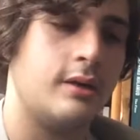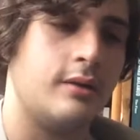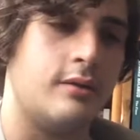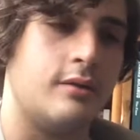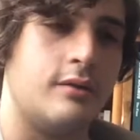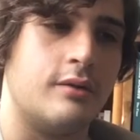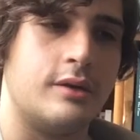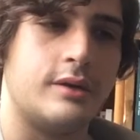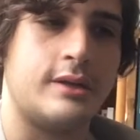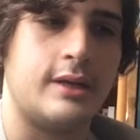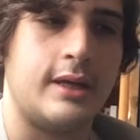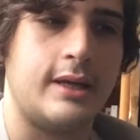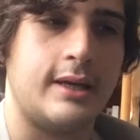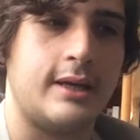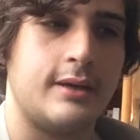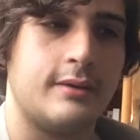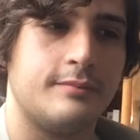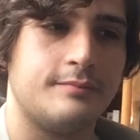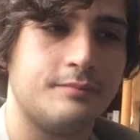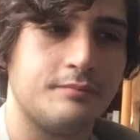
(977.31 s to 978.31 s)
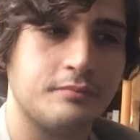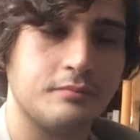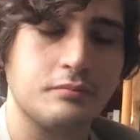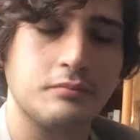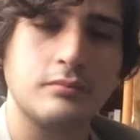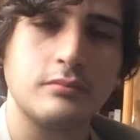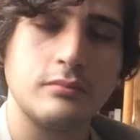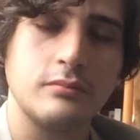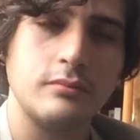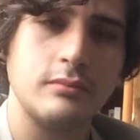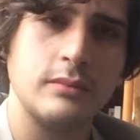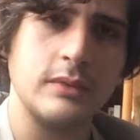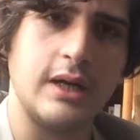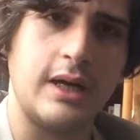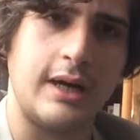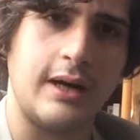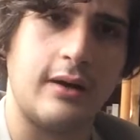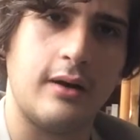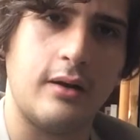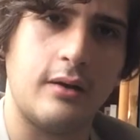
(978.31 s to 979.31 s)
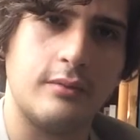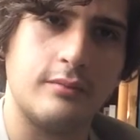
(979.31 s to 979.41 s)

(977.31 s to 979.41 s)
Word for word: There is a uh,